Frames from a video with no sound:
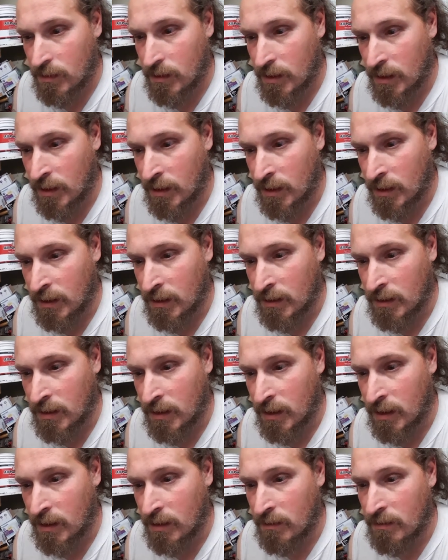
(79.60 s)
And
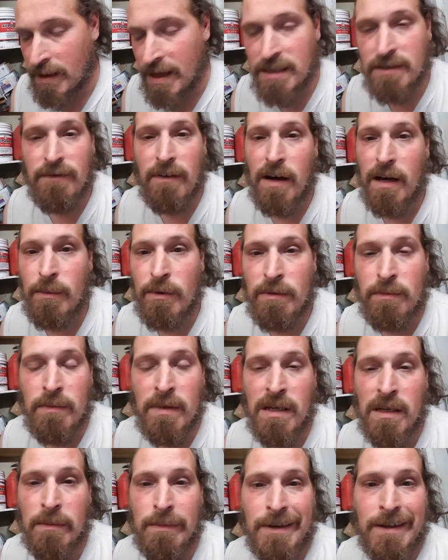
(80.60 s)
that's fine with
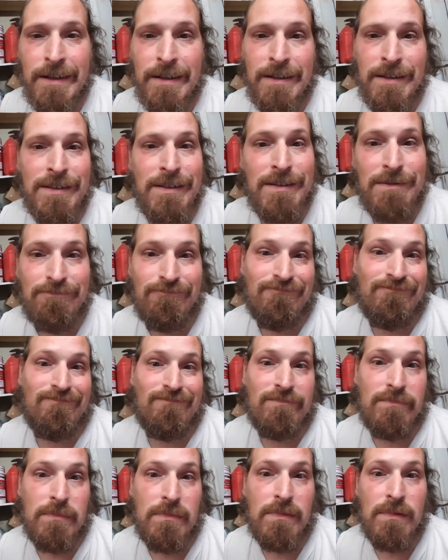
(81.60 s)
me because
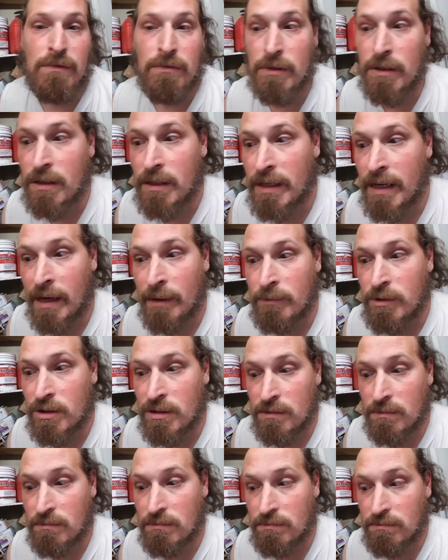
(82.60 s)
really
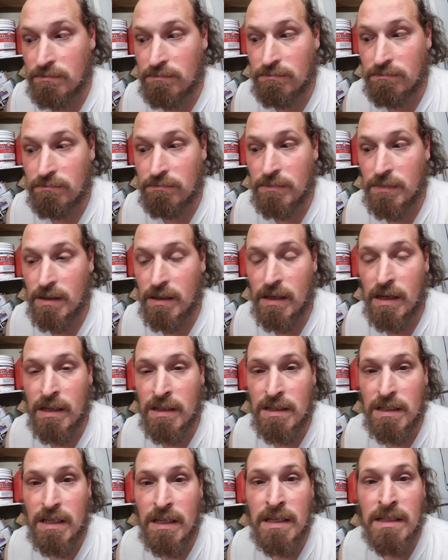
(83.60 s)

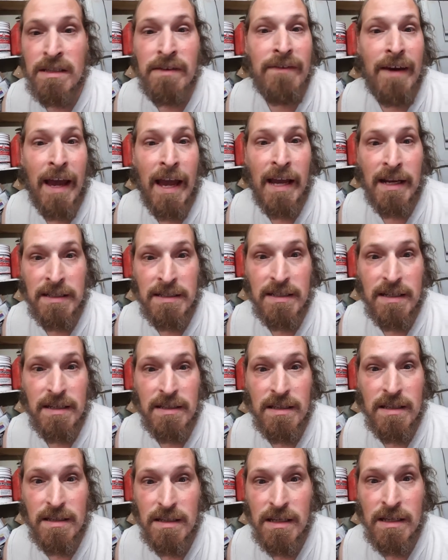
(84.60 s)
it's ease of
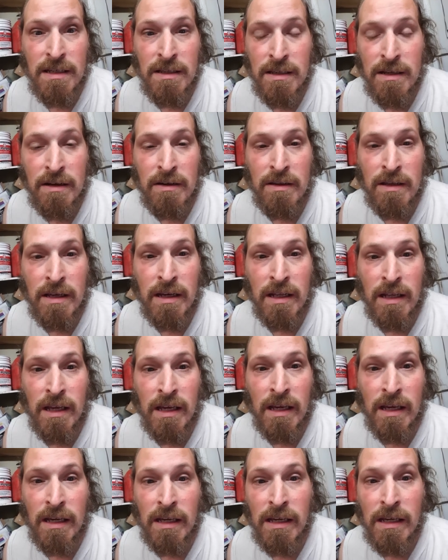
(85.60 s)
access. It's easier than
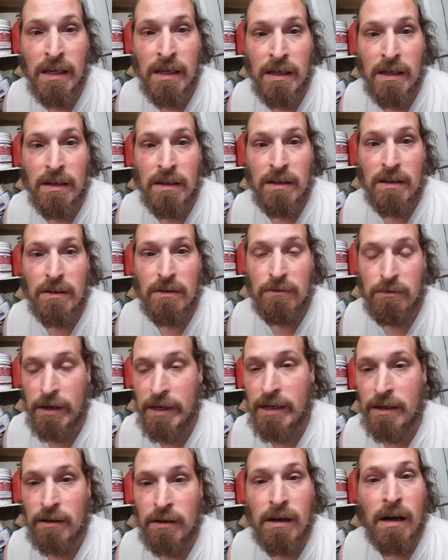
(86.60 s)
a
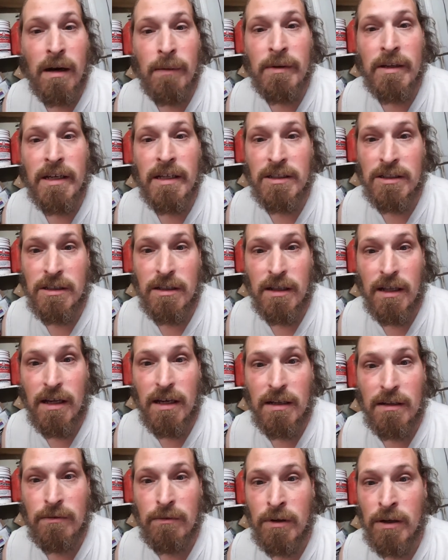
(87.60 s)
regular combination
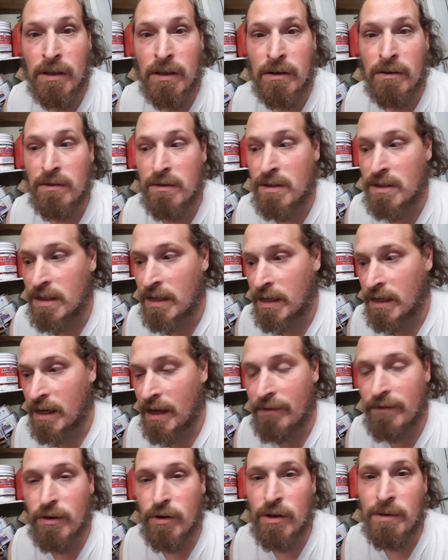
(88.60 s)
lock, one of those
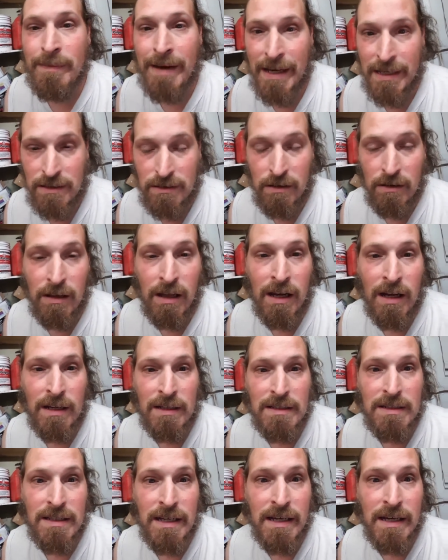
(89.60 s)
heavy-duty master
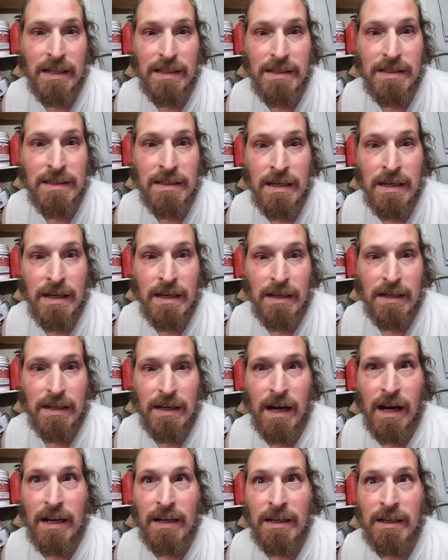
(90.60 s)
locks that's
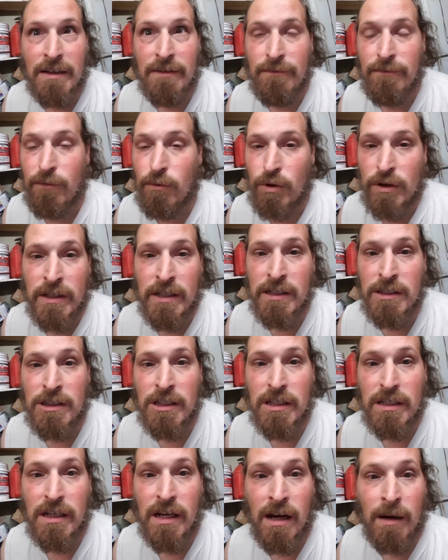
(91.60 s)
got a
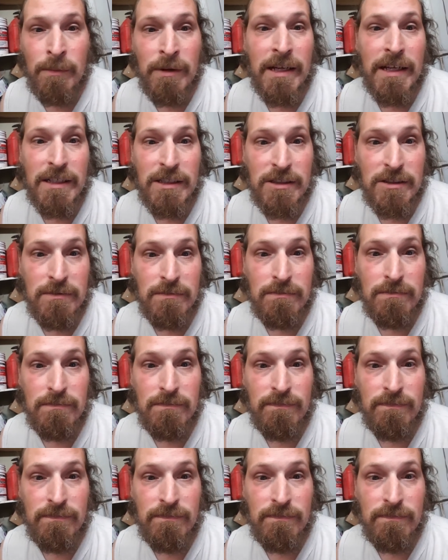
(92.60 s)
4-digit combination.